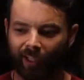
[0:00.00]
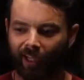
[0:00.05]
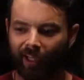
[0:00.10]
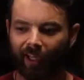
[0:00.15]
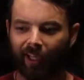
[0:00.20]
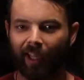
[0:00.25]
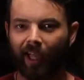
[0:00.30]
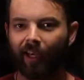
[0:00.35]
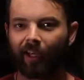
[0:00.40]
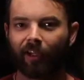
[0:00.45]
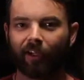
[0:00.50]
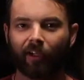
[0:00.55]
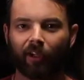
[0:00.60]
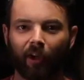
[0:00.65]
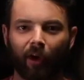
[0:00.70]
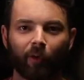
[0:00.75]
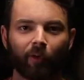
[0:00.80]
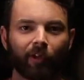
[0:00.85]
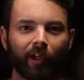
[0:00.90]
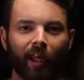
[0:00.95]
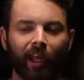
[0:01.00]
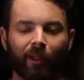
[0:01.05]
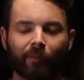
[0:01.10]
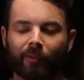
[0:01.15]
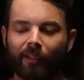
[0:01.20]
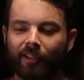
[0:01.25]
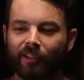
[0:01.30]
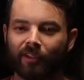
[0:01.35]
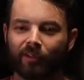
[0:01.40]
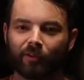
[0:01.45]
kind of got a code name
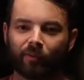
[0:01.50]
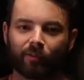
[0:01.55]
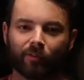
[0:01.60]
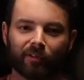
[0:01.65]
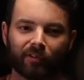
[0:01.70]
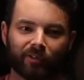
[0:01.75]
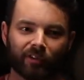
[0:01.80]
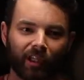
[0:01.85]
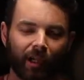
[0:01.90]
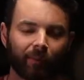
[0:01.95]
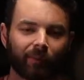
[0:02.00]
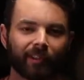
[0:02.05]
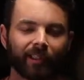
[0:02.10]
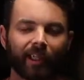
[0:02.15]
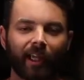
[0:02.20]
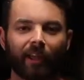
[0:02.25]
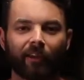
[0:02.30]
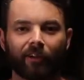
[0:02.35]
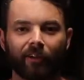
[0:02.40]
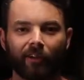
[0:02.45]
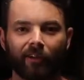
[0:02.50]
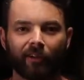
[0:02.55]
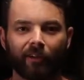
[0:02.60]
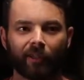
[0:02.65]
as it was coming together,